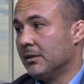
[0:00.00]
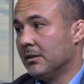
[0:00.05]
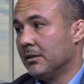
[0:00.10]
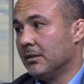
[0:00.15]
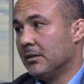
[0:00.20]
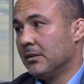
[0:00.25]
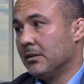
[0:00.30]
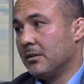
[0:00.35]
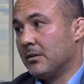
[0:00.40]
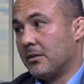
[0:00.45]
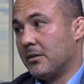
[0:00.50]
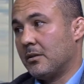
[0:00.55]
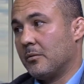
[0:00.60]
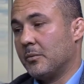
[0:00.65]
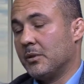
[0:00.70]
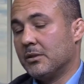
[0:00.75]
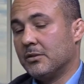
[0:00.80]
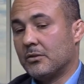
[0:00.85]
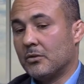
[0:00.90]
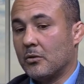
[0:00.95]
Yeah. You know what I
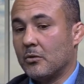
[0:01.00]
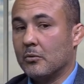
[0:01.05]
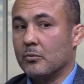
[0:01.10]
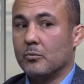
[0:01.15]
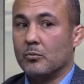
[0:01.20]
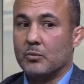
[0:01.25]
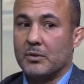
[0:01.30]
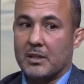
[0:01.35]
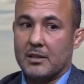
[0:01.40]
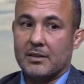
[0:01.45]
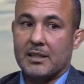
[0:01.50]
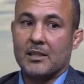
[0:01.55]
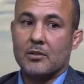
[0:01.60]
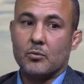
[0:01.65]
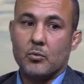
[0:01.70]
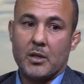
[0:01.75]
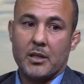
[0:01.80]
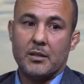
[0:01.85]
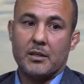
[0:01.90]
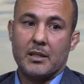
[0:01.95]
mean? So that,
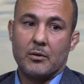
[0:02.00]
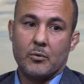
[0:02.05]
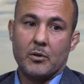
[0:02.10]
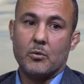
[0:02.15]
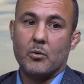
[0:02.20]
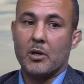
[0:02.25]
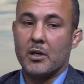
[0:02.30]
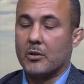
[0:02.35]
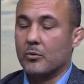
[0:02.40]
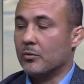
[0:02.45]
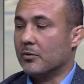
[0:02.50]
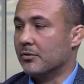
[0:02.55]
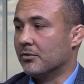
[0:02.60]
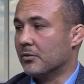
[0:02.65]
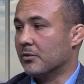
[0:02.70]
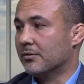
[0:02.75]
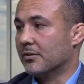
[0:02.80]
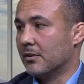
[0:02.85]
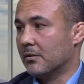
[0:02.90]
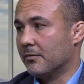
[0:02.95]
that's why they require the
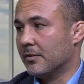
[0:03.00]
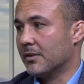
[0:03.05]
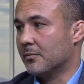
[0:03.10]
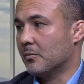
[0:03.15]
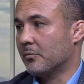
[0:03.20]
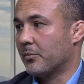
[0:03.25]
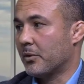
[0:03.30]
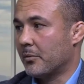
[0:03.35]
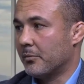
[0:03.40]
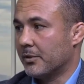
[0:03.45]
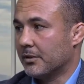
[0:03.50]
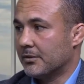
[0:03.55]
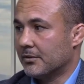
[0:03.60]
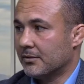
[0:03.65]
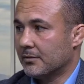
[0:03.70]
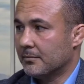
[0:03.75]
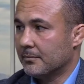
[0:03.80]
reserves on investment properties.